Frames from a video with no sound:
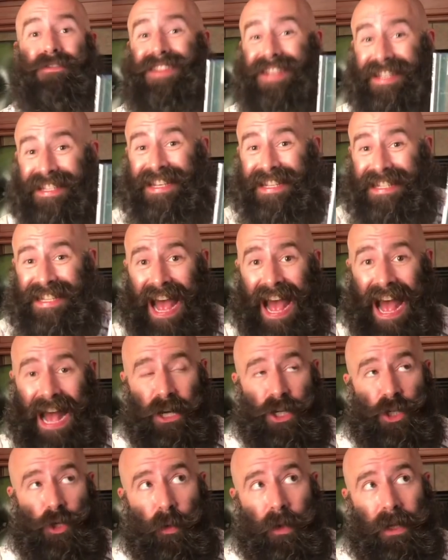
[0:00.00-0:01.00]
This is
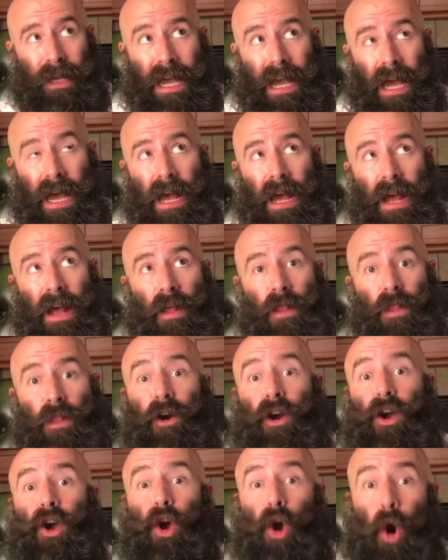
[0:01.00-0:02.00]
actually
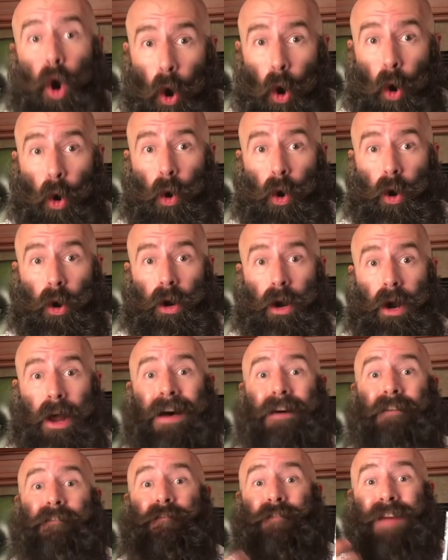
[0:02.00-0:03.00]
the core
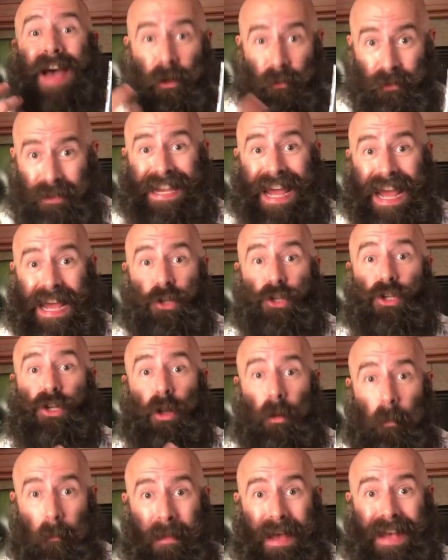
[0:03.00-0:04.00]

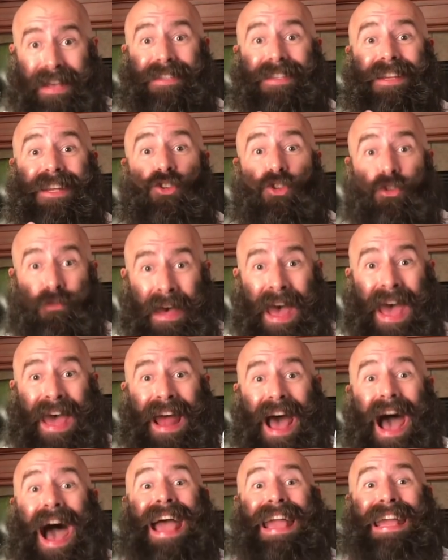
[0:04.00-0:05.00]
foundational message
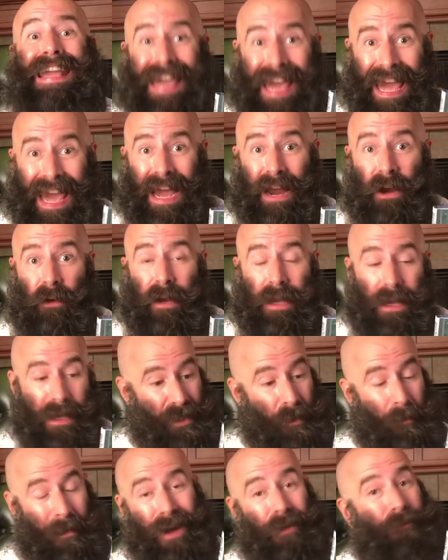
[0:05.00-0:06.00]
that I carry.
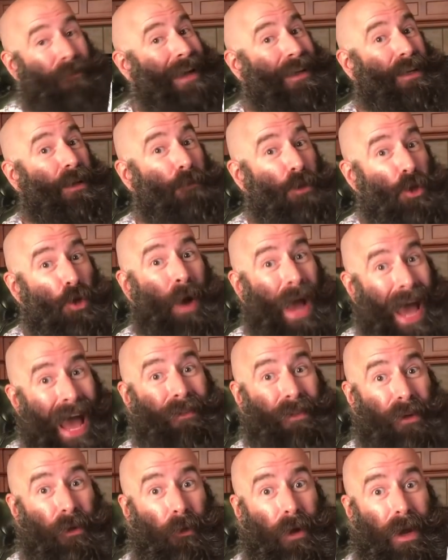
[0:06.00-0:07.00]
As a matter of fact, if you
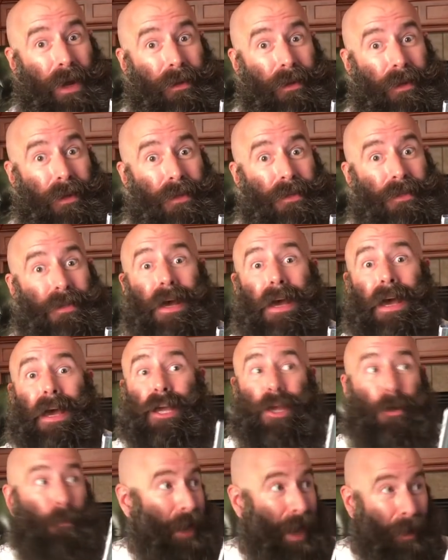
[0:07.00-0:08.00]
haven't read this,
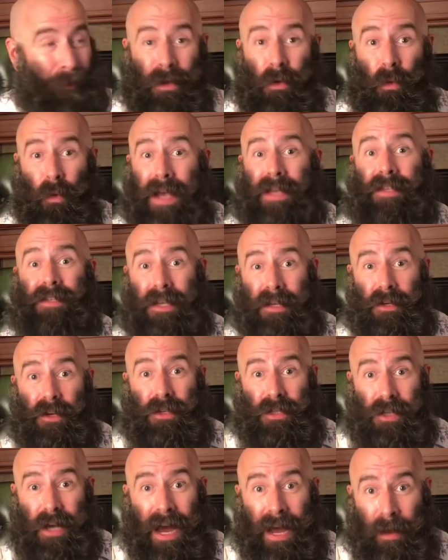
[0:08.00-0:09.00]
you're probably wasting
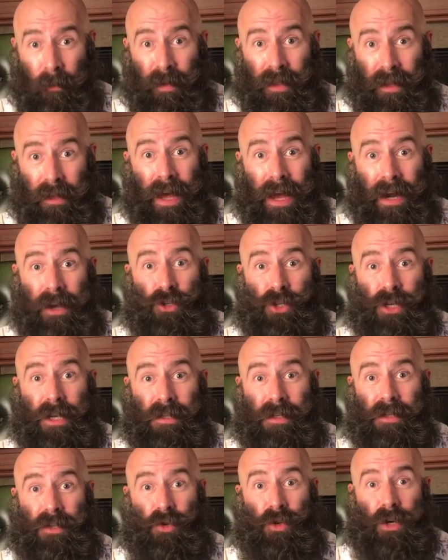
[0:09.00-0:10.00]
your time with a lot of
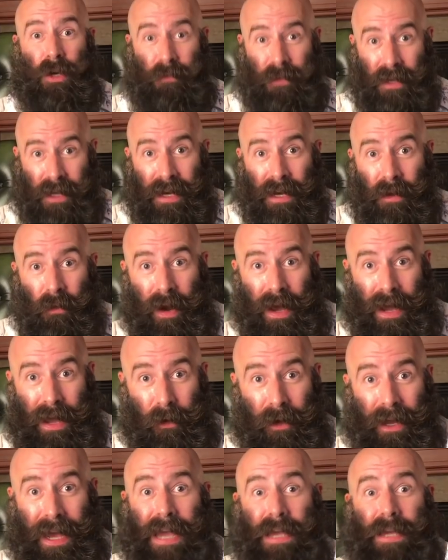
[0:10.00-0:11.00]
Jesus trips anyway,
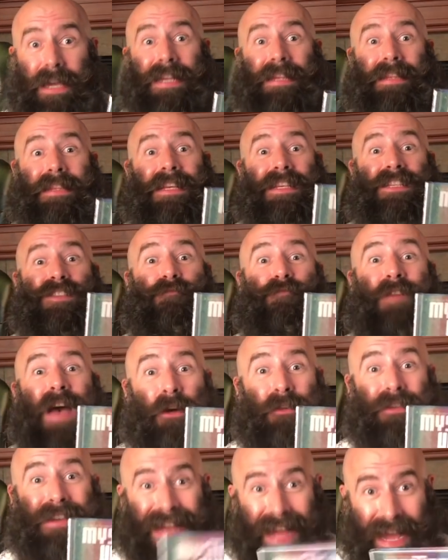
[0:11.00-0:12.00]
okay? Get this
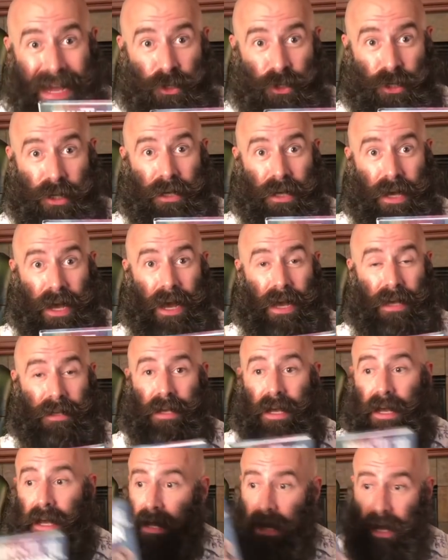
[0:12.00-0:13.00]
foundation,
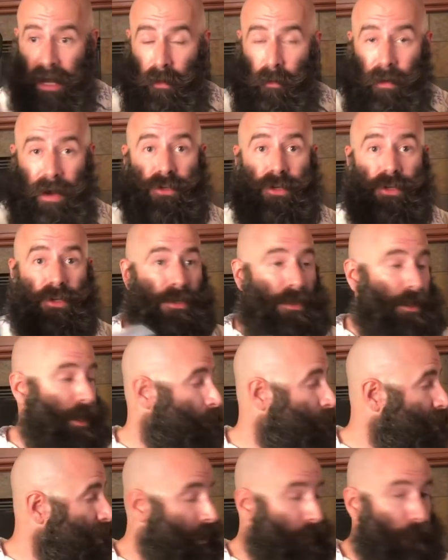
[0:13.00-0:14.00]
guys. Otherwise, you're just
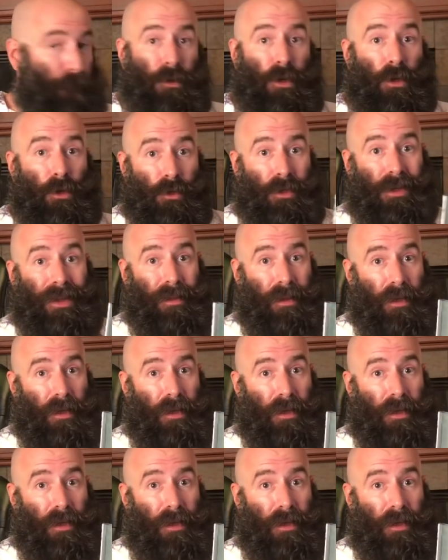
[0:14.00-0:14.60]
going to be confused.